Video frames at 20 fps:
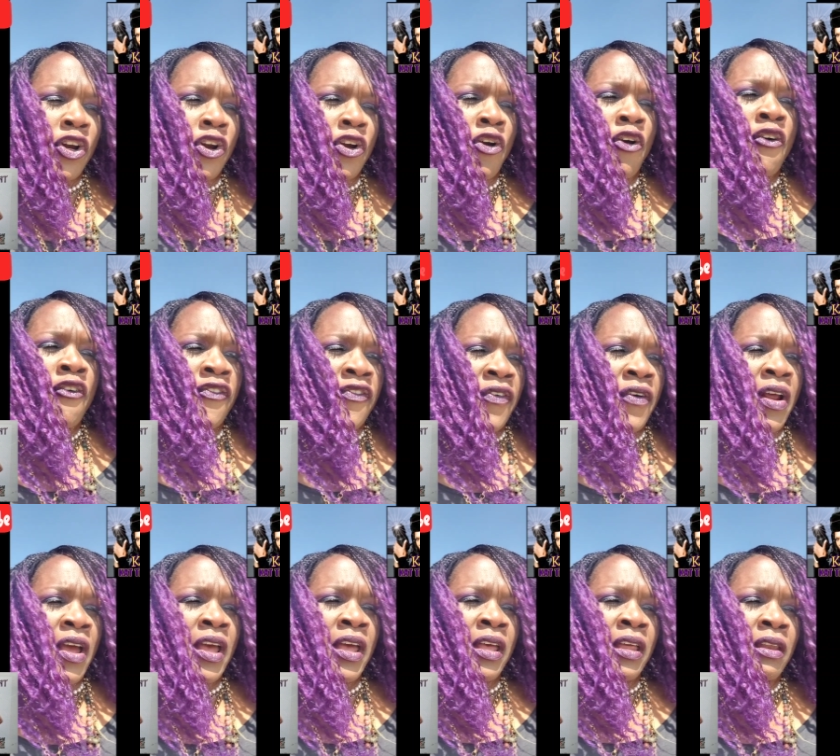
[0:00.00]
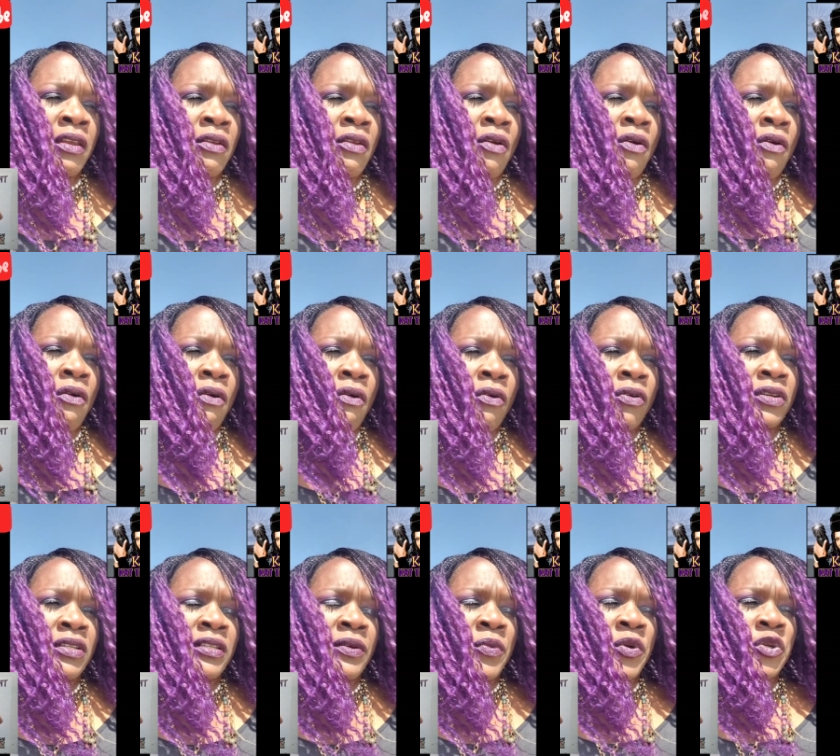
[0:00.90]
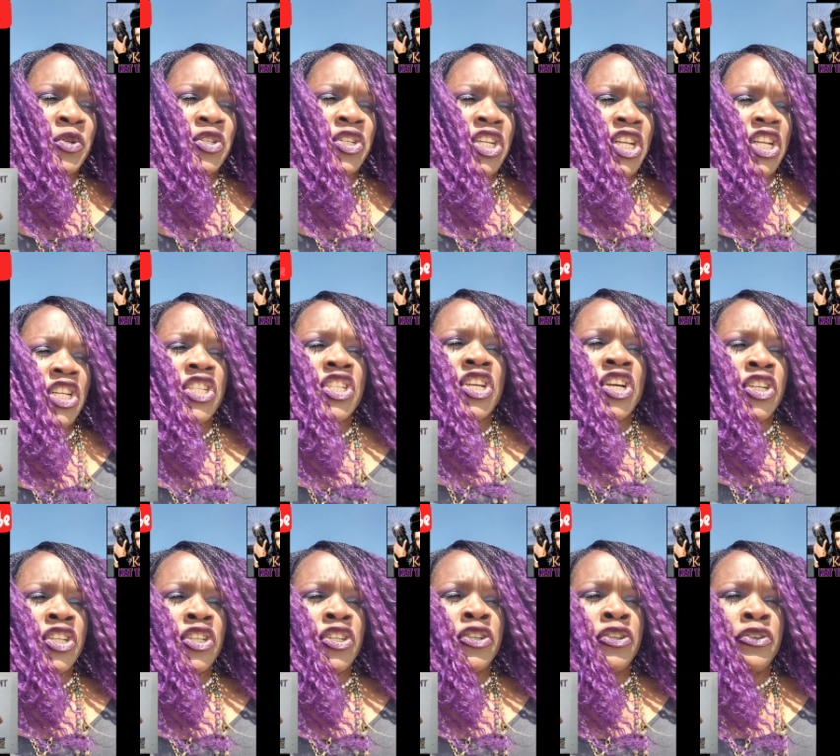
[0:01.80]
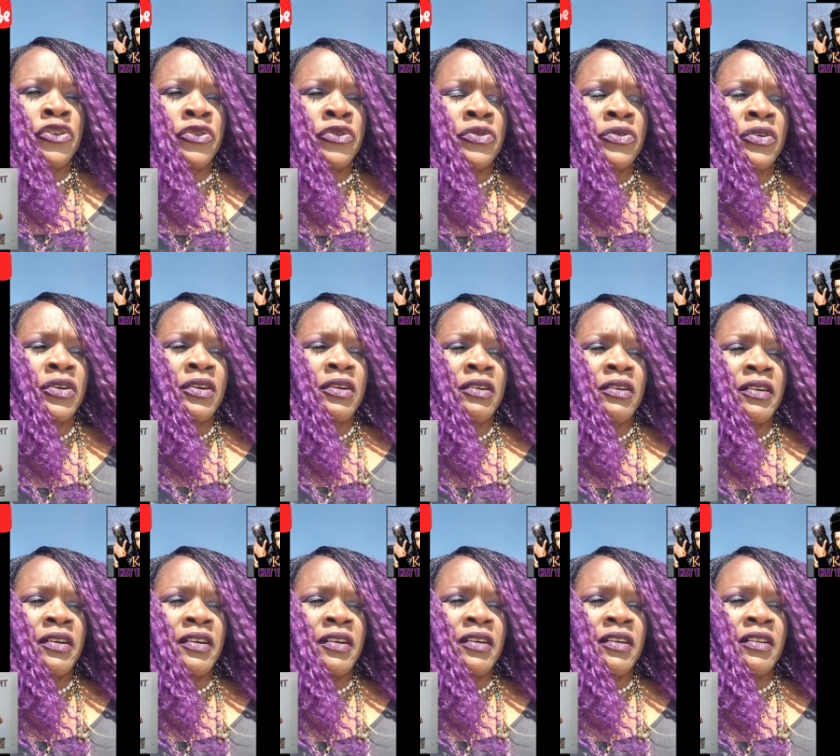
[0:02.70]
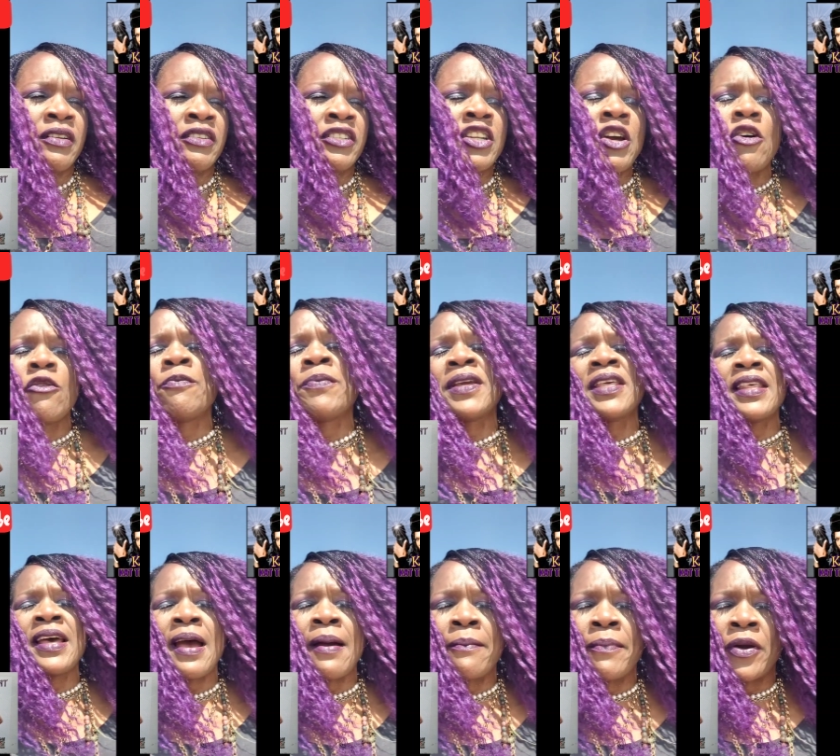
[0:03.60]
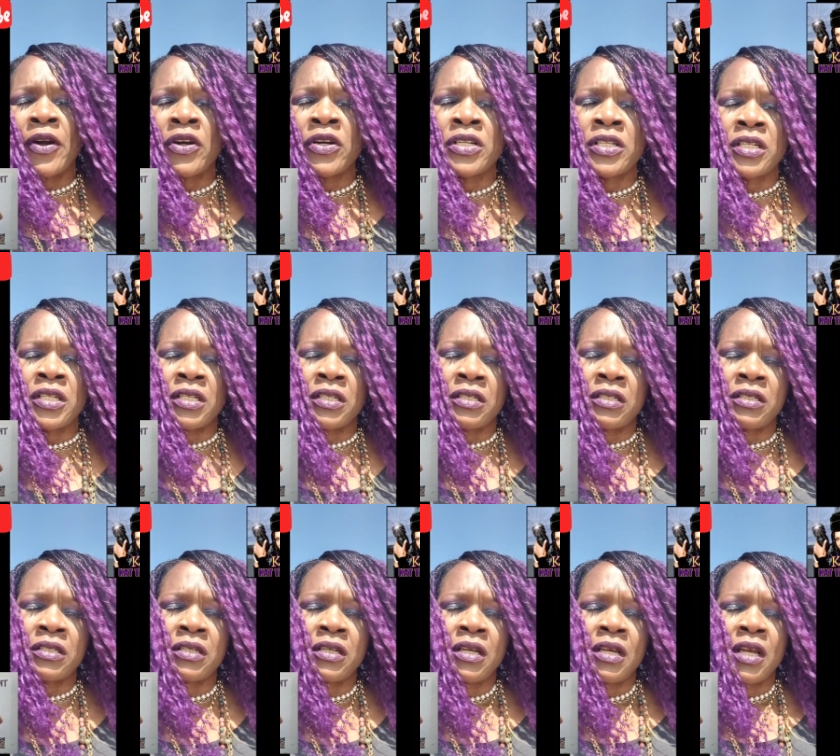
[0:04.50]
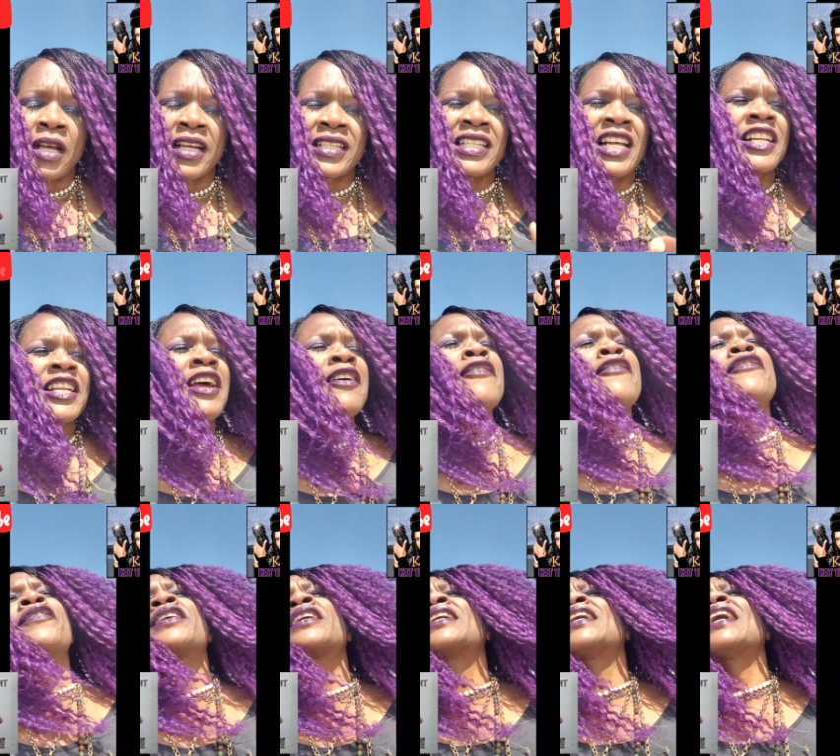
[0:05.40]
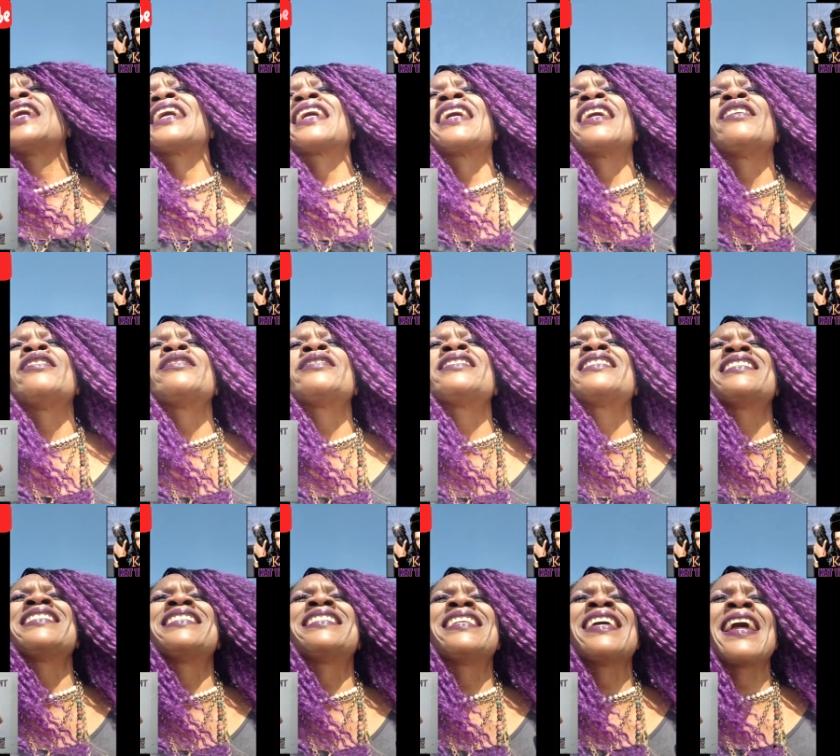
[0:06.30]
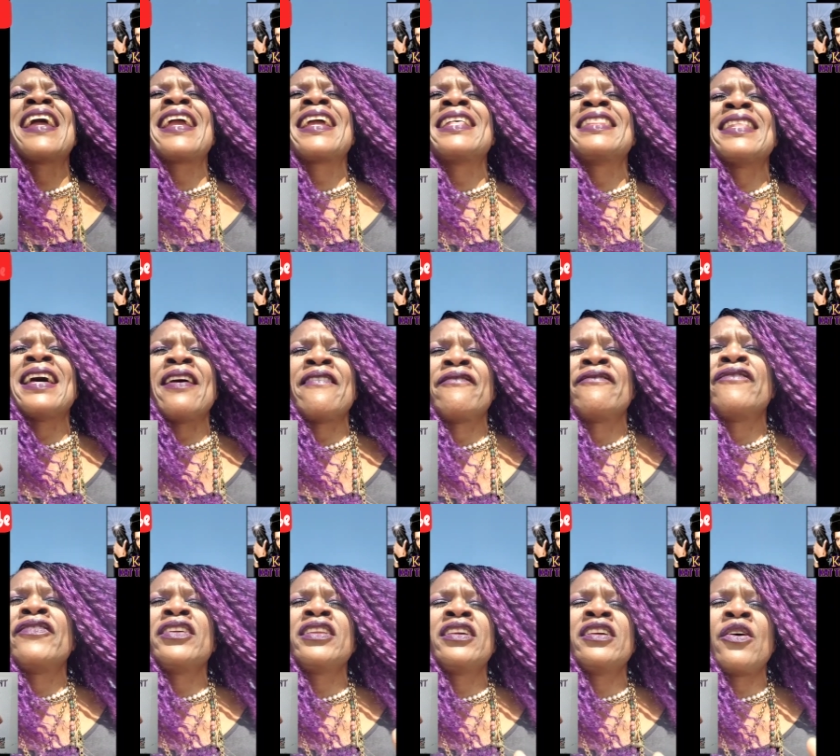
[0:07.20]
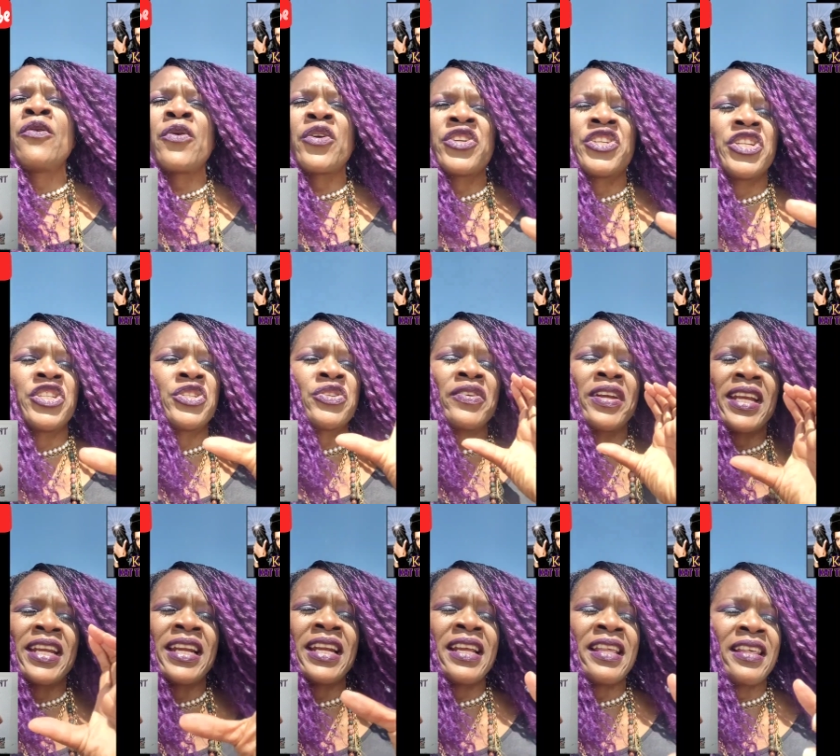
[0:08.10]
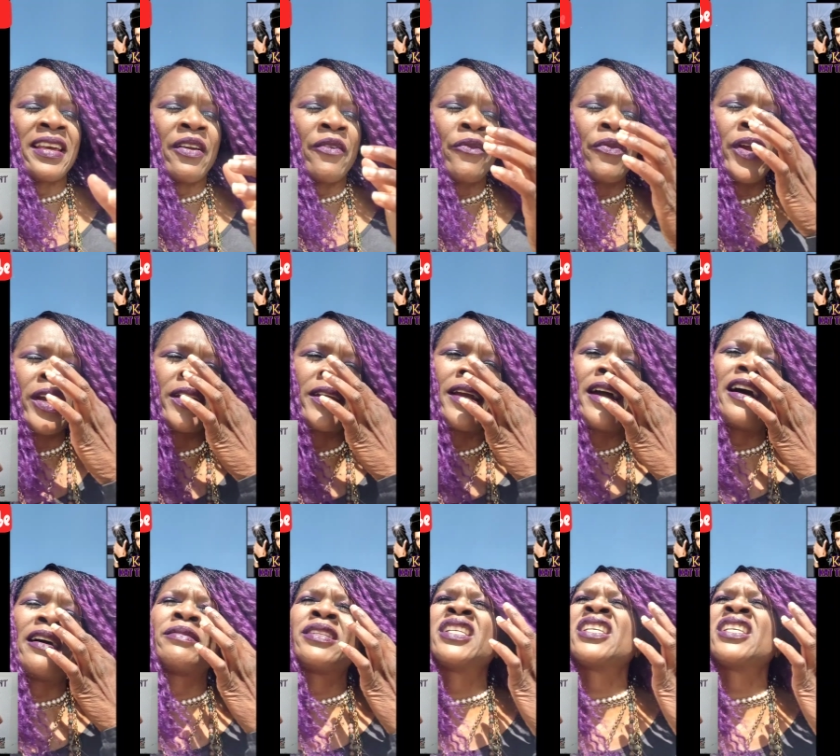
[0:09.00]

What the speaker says: a girlfriend, or someone who cheats on you, don't be that person. Because I'll never forget Kelsey saying in that video where she's drinking out of that red cup,